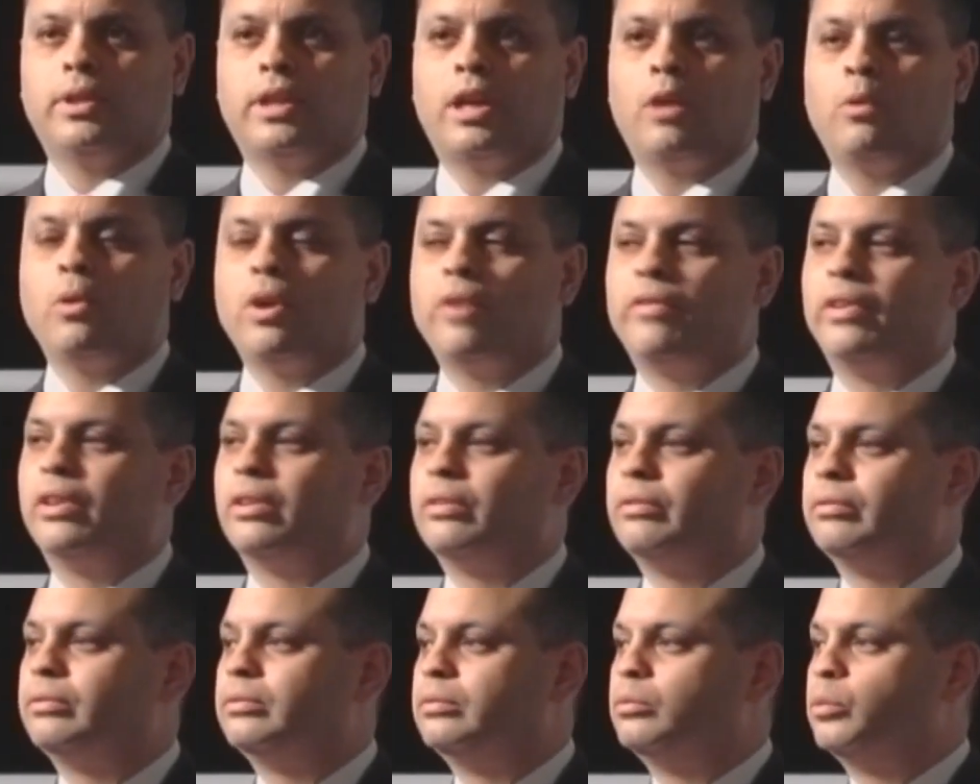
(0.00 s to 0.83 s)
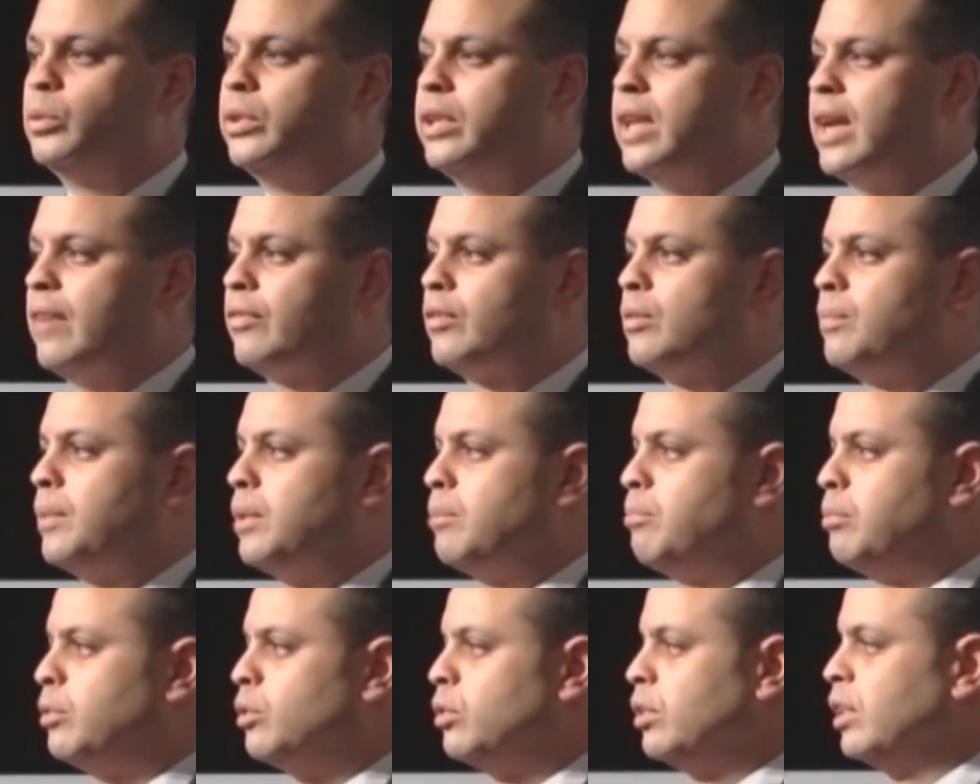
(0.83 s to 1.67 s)
However, we have to
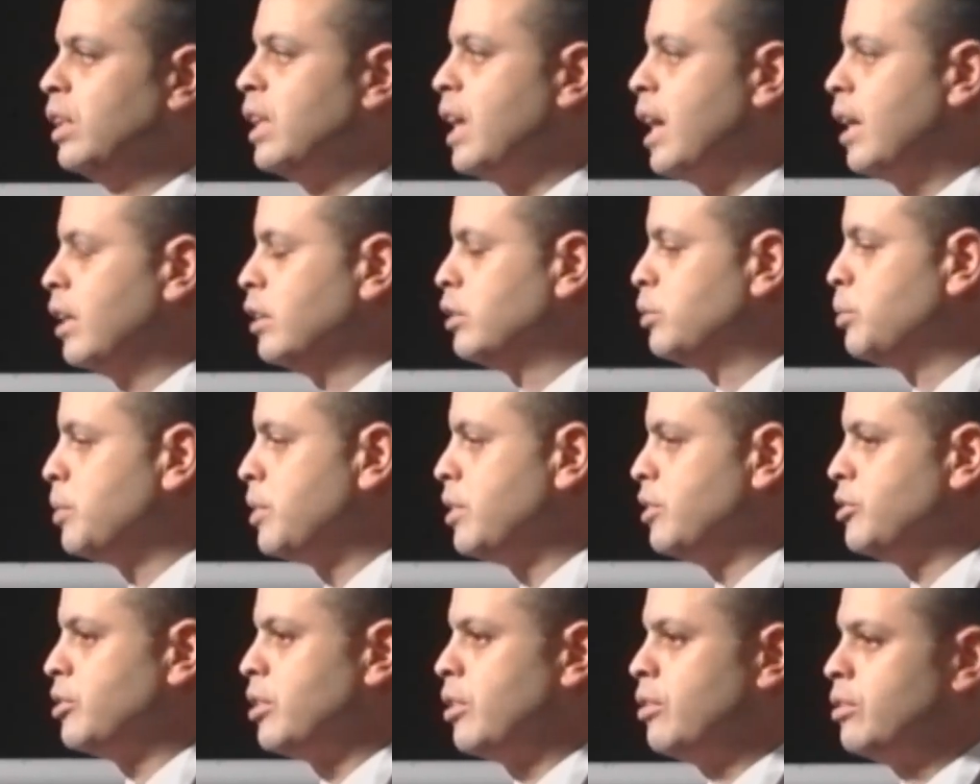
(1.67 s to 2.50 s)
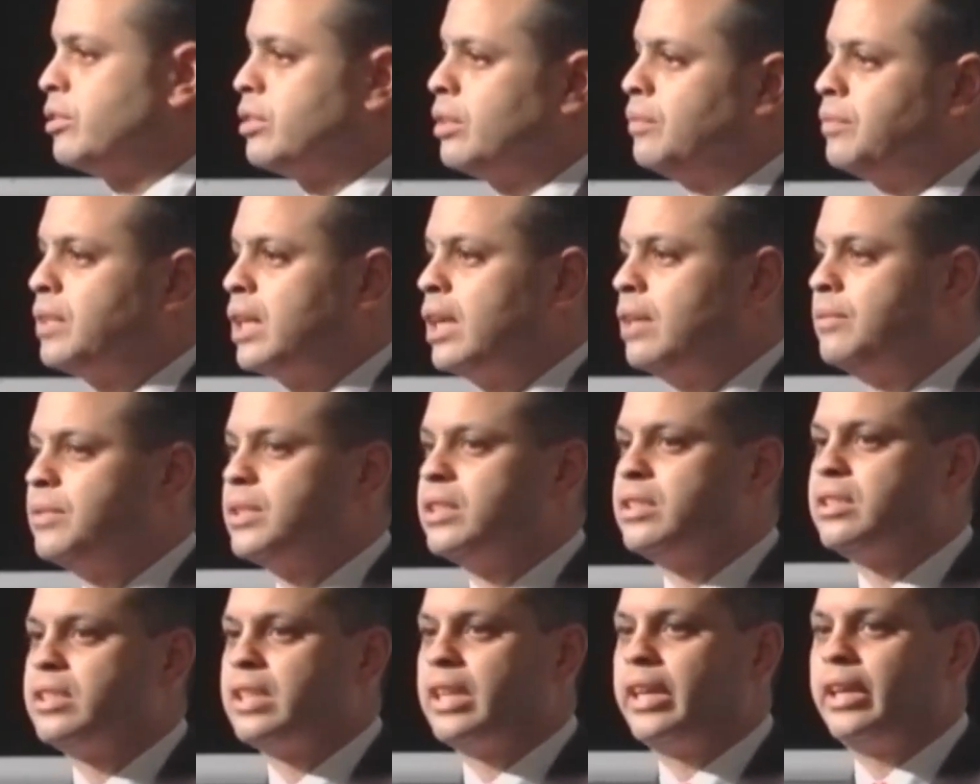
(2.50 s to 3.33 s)
be brutally honest with each other sometimes
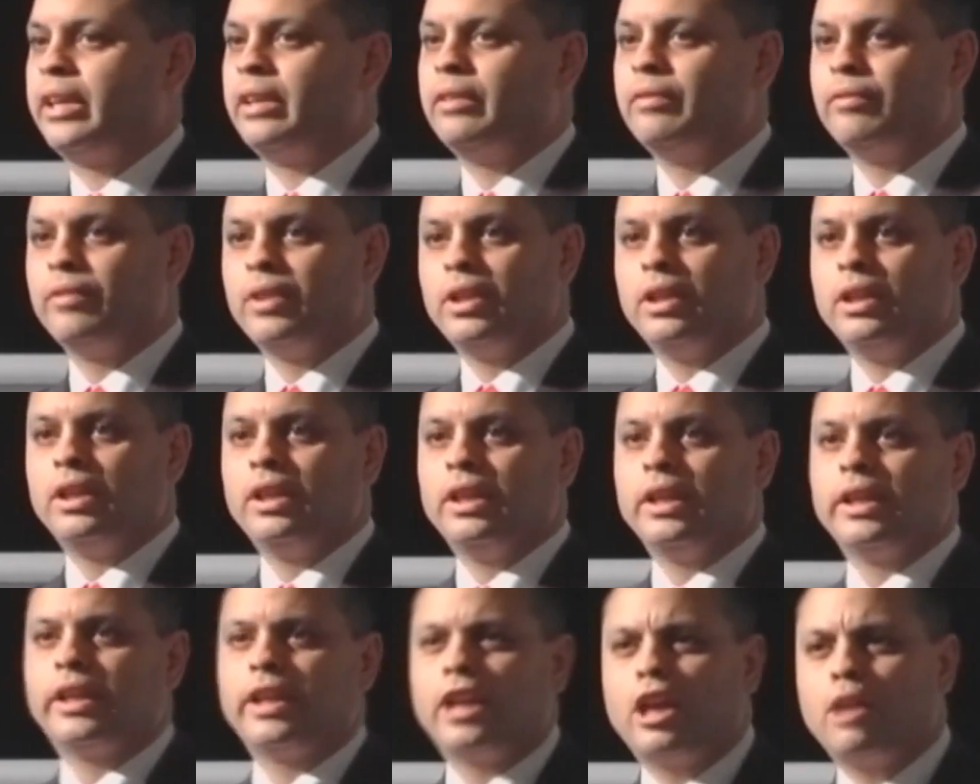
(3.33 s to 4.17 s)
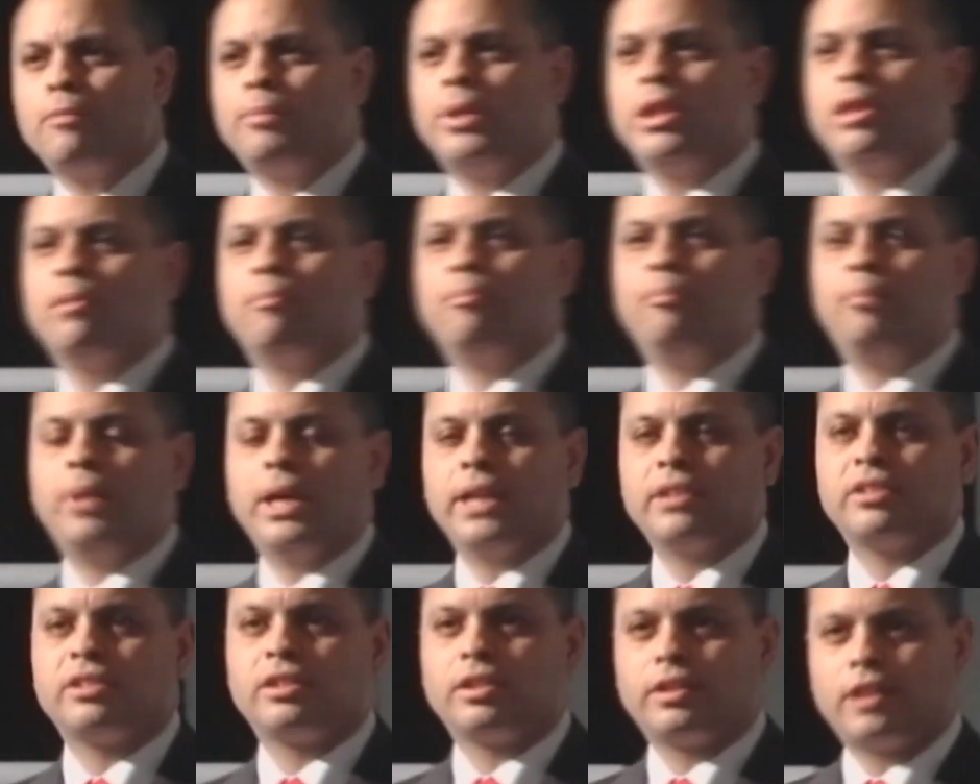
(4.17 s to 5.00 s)
and say, can I be the
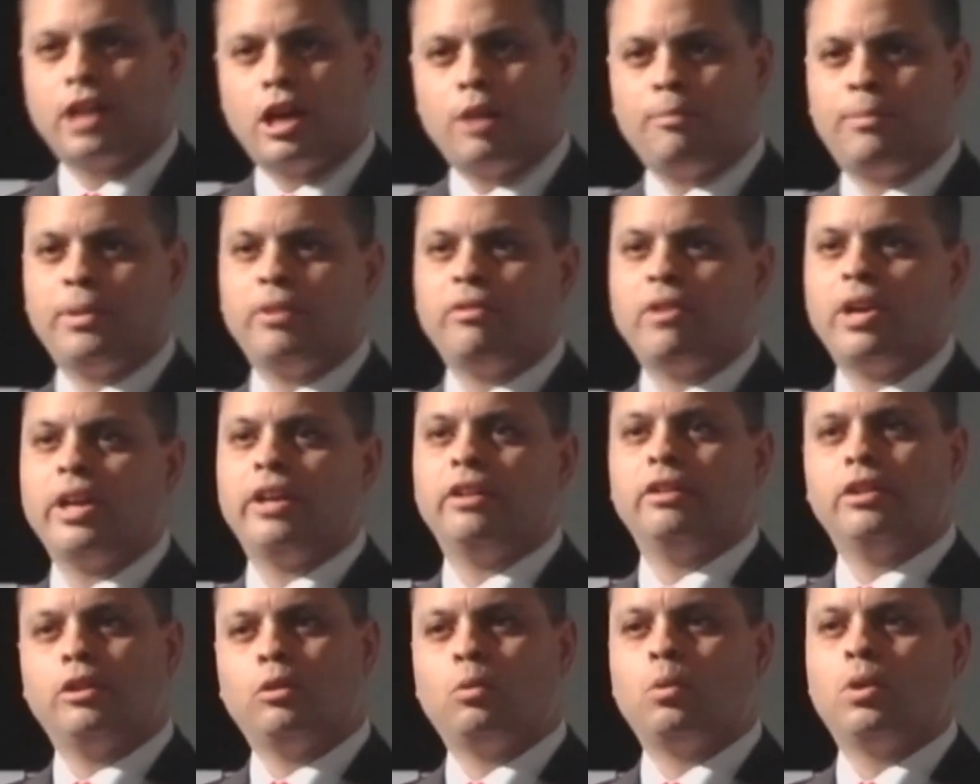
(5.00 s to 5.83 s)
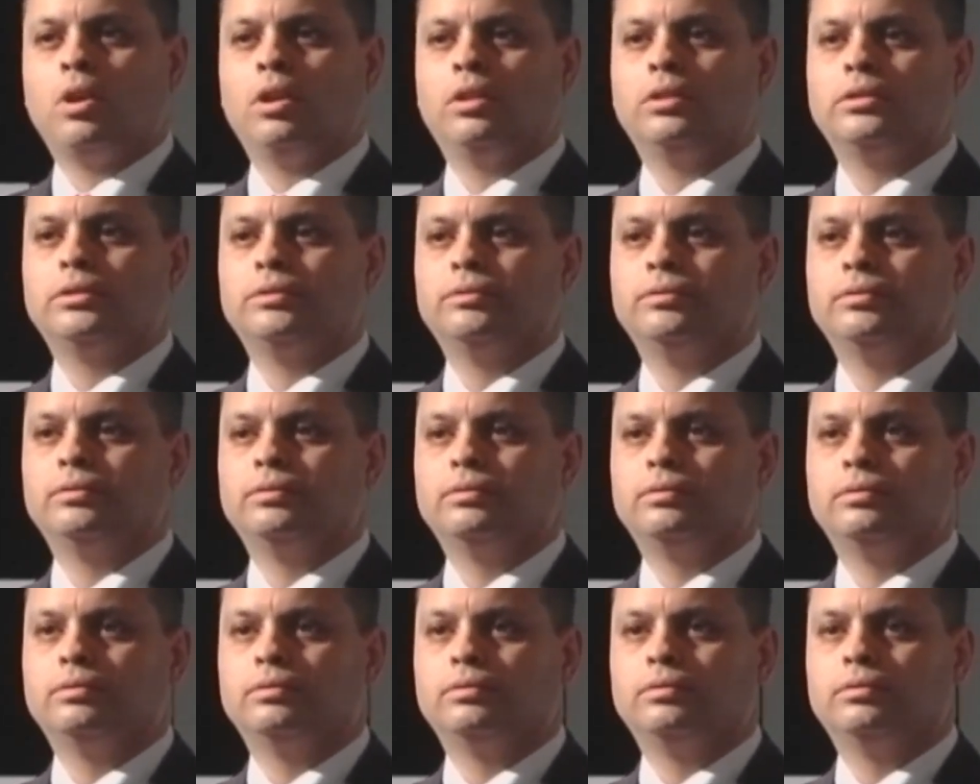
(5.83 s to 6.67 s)
best copywriter in the world?
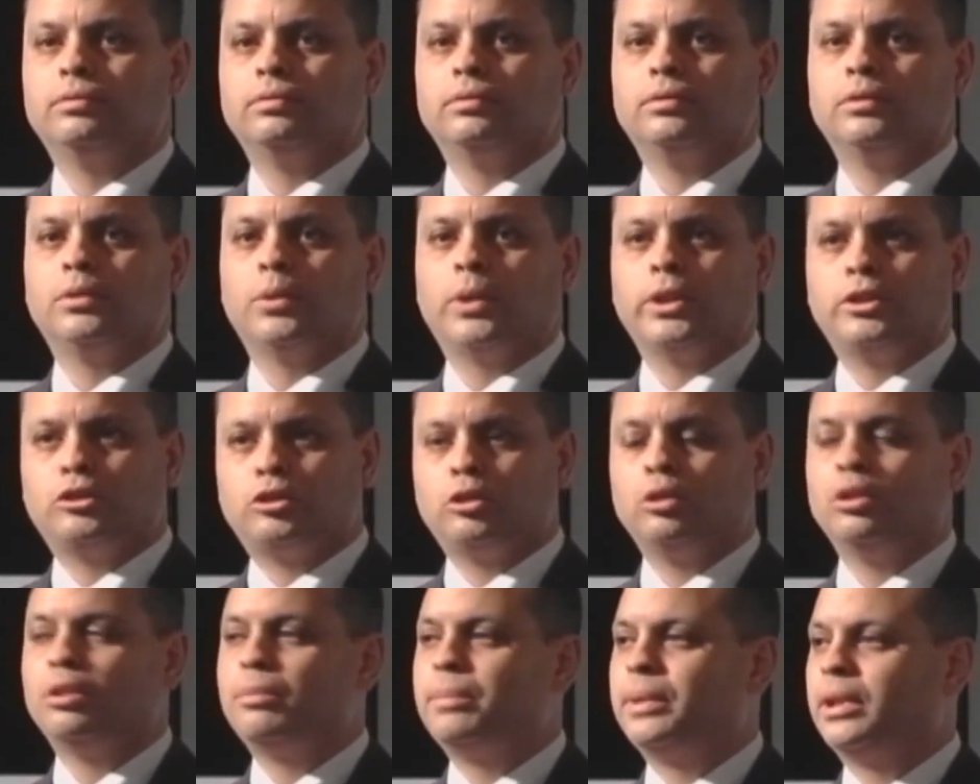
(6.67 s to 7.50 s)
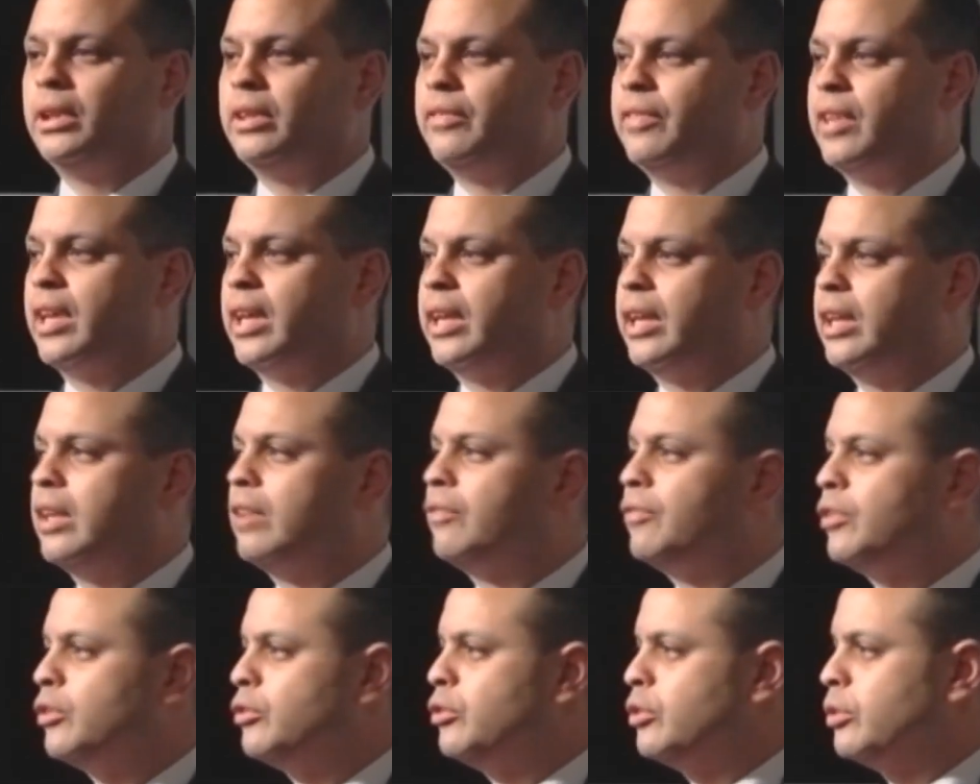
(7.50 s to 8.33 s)
Do I truly believe that?
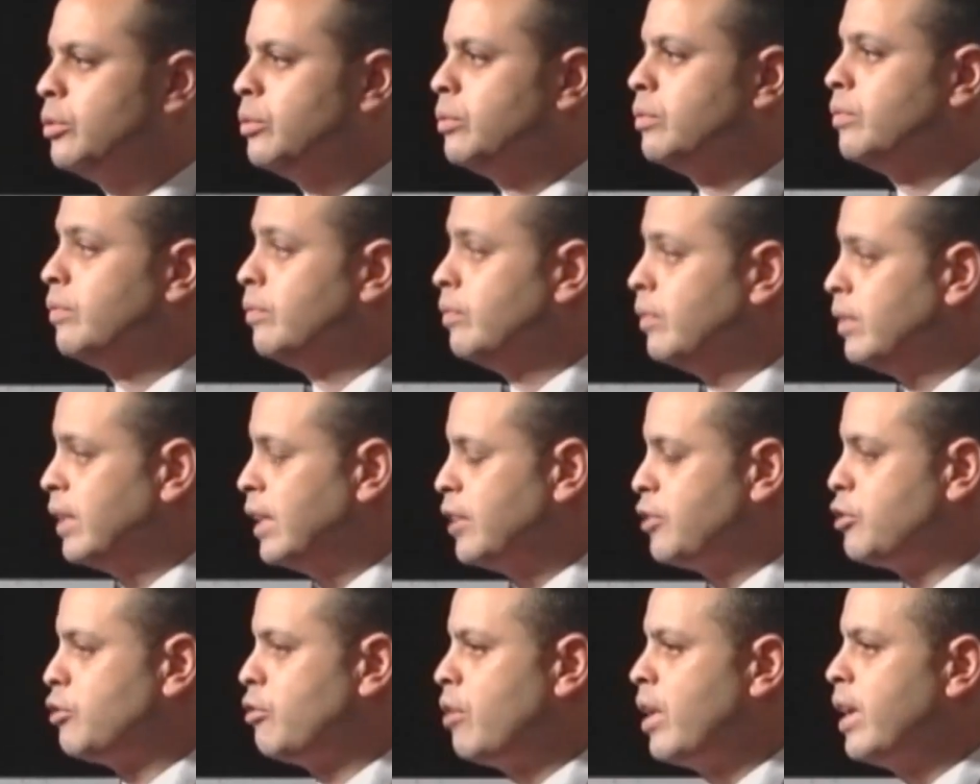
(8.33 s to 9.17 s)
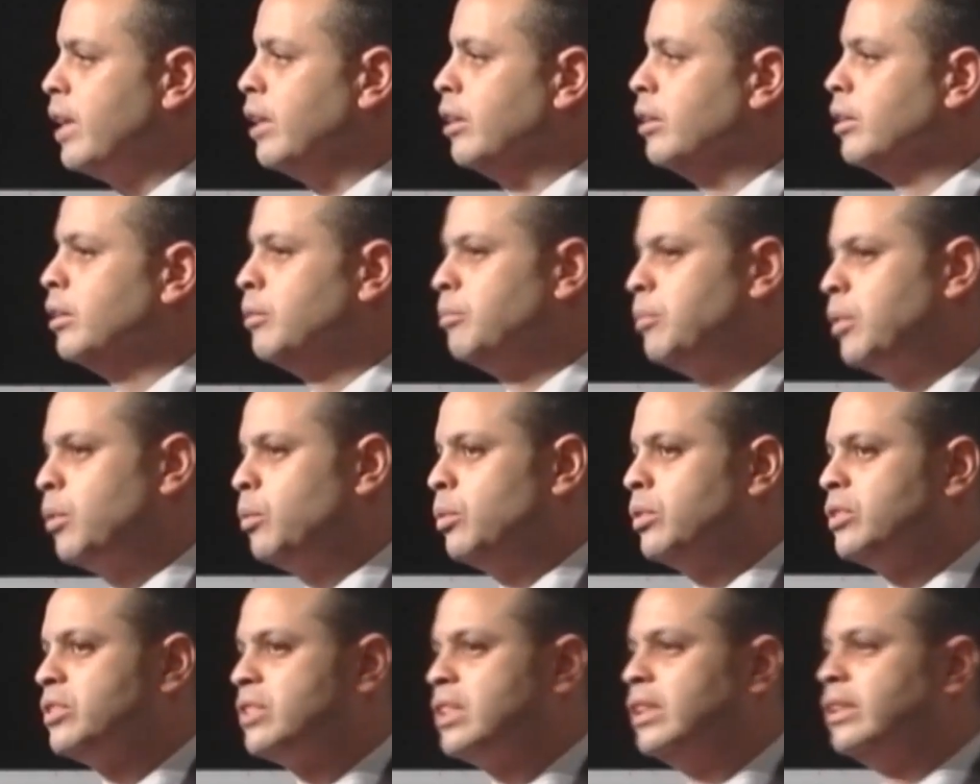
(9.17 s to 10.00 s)
And if you do, that's great, but
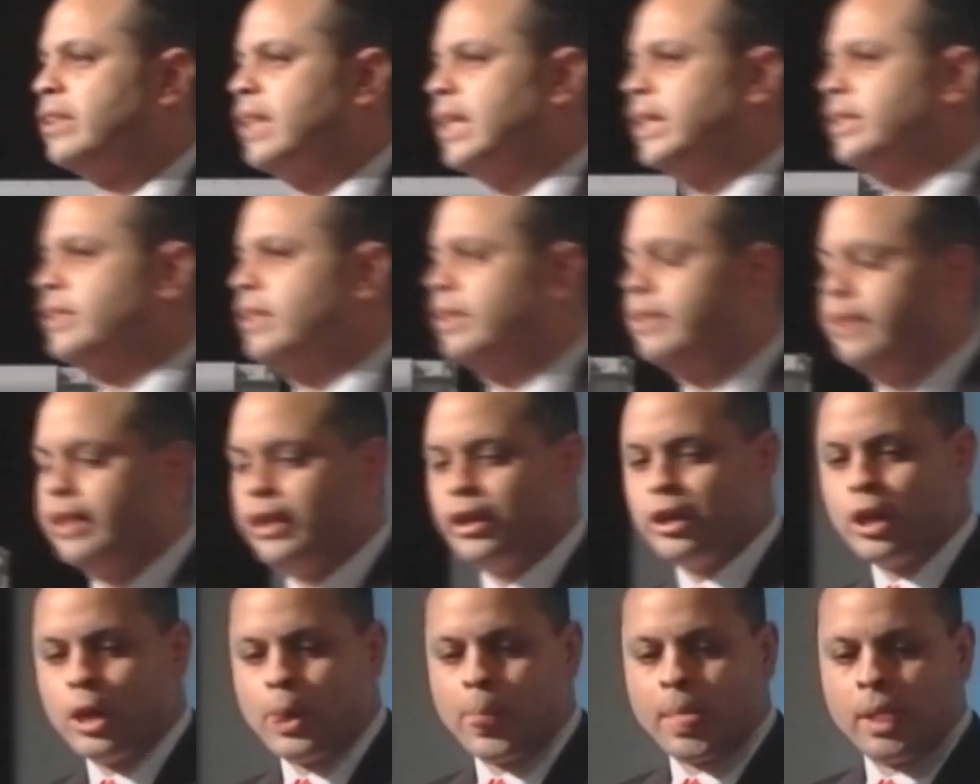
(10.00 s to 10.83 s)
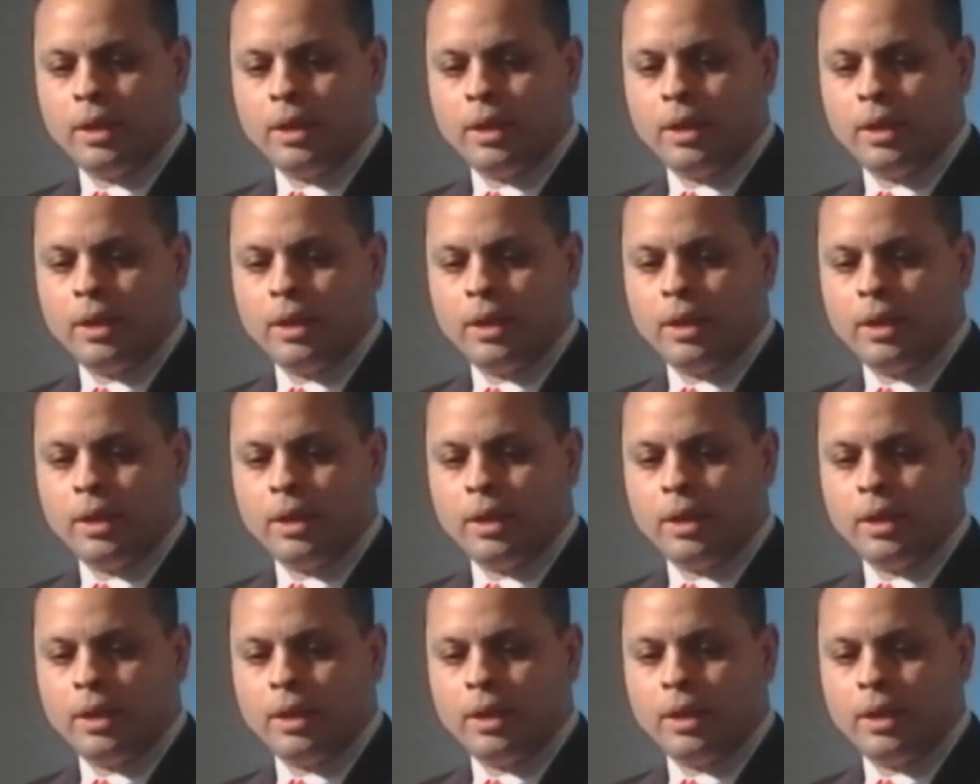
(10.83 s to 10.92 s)
we're still not done yet.